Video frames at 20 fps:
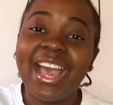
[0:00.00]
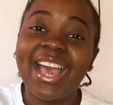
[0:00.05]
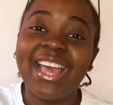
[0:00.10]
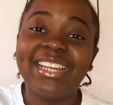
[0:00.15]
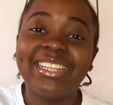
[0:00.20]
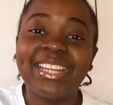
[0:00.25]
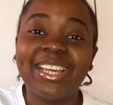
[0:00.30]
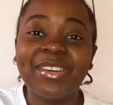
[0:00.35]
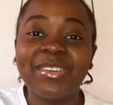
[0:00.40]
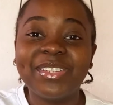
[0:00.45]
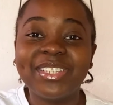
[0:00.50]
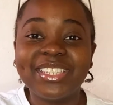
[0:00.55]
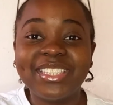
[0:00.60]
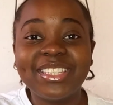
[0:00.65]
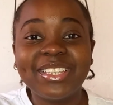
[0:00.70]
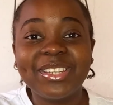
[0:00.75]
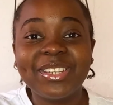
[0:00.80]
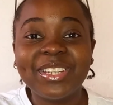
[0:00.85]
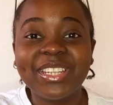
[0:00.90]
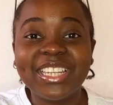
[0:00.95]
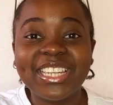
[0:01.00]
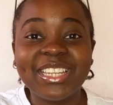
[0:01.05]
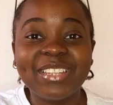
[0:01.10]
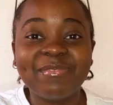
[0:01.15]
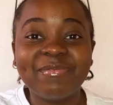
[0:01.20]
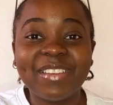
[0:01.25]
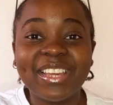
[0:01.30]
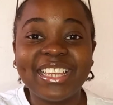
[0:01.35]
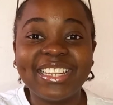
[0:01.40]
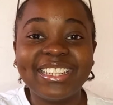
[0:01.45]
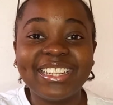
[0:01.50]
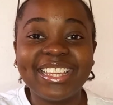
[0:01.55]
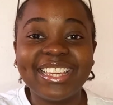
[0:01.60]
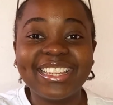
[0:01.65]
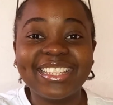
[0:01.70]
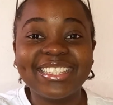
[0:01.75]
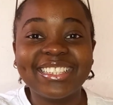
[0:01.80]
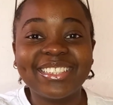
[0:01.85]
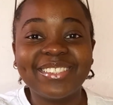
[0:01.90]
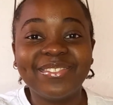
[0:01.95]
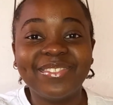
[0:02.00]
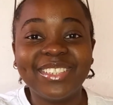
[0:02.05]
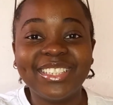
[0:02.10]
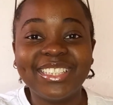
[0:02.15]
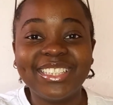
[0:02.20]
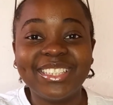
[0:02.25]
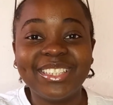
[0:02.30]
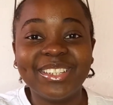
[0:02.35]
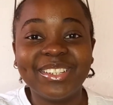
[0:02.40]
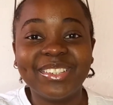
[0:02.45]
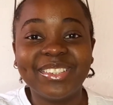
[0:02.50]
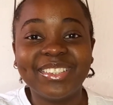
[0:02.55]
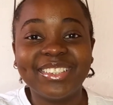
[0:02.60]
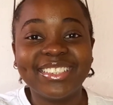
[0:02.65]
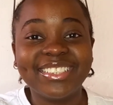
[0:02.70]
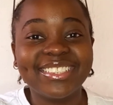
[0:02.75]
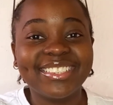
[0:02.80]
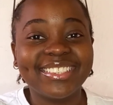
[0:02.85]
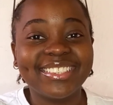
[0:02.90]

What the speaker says: and I will see you in my next video.